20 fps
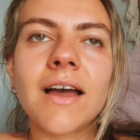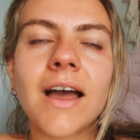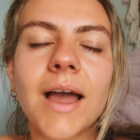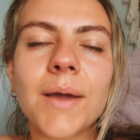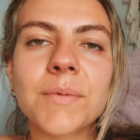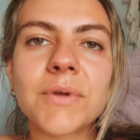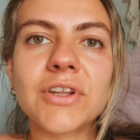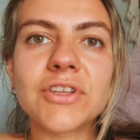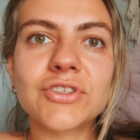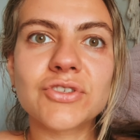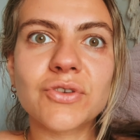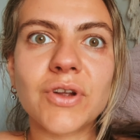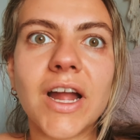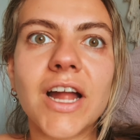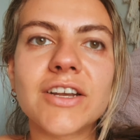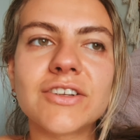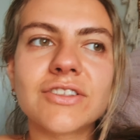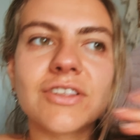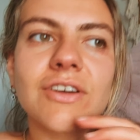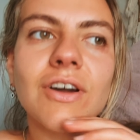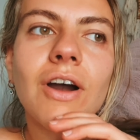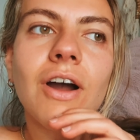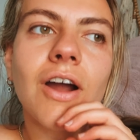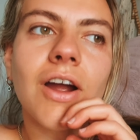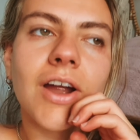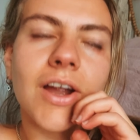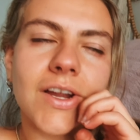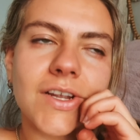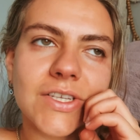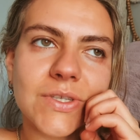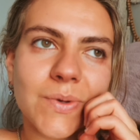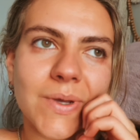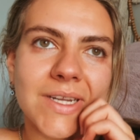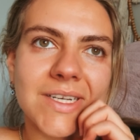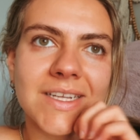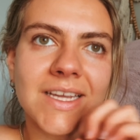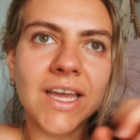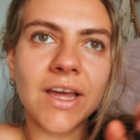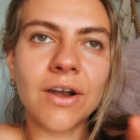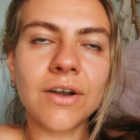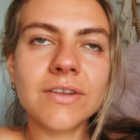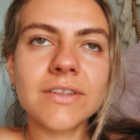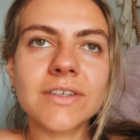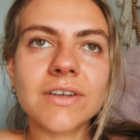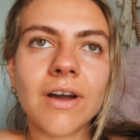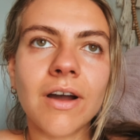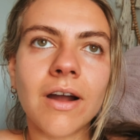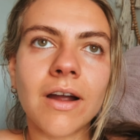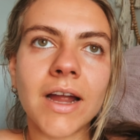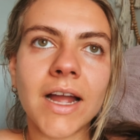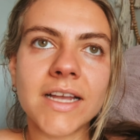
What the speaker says: I'm gonna scratch the car. So I had to get out of the car,